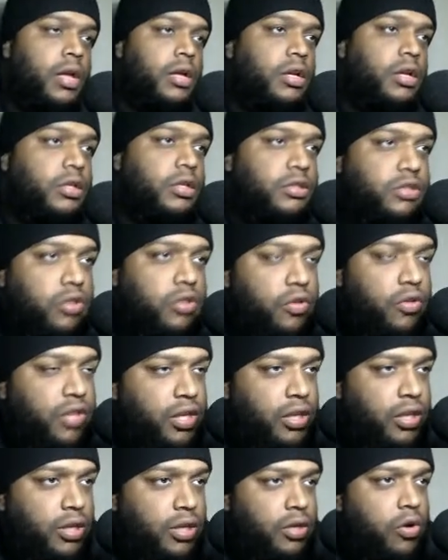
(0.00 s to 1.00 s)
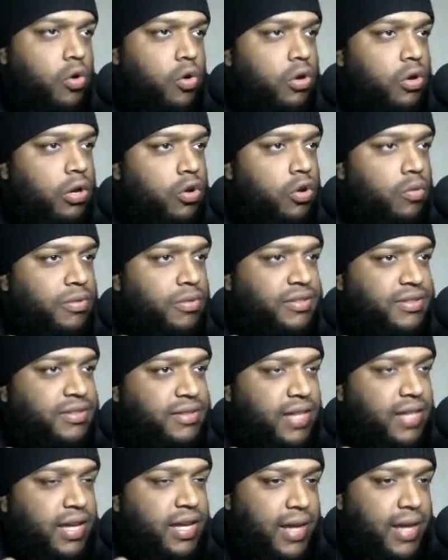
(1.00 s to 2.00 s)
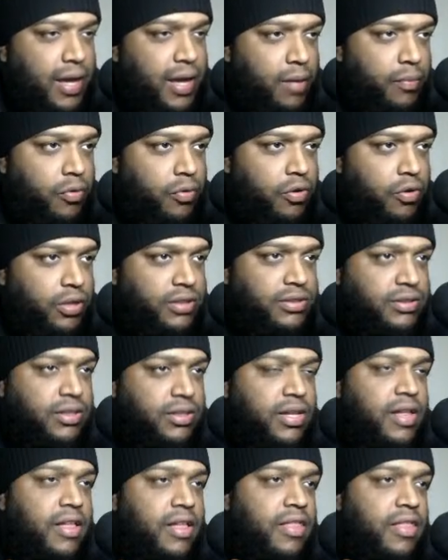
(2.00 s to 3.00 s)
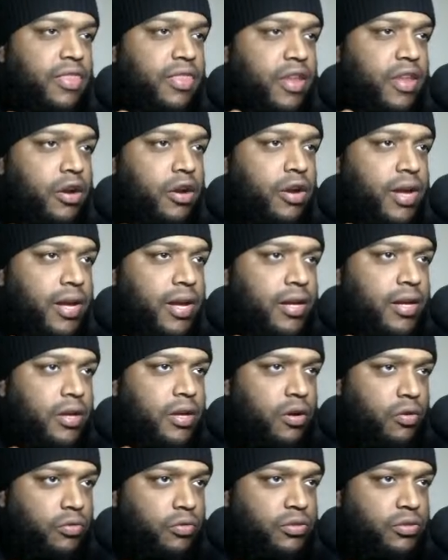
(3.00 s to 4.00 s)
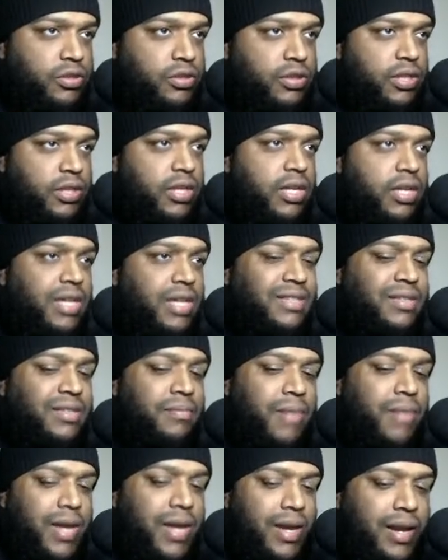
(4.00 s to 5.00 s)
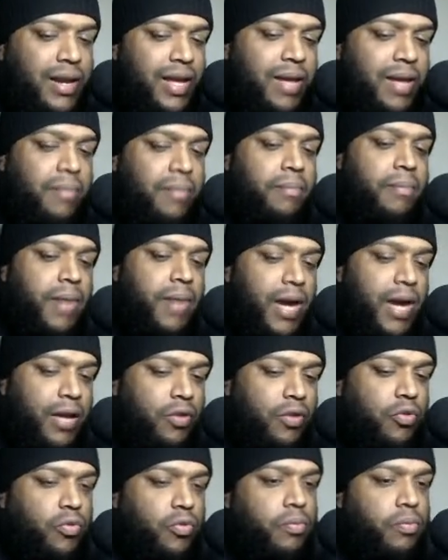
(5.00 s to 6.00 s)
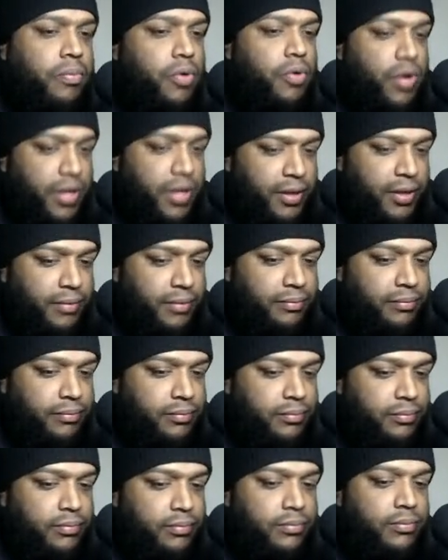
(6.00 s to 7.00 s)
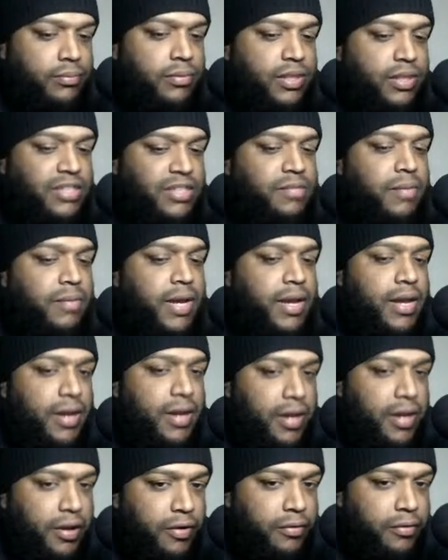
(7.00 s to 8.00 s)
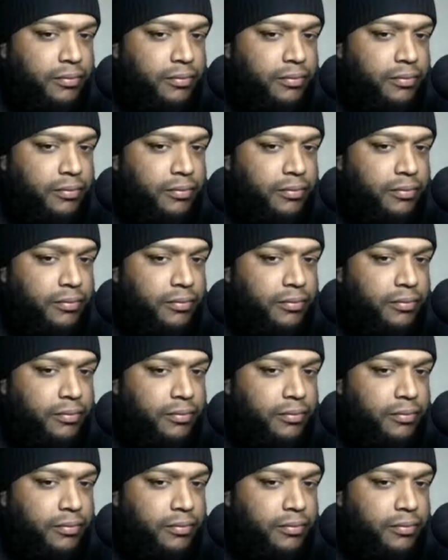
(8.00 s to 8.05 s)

So the Oklahoma State Cowboys, their head coach is a man named Michael Boynton. This man here.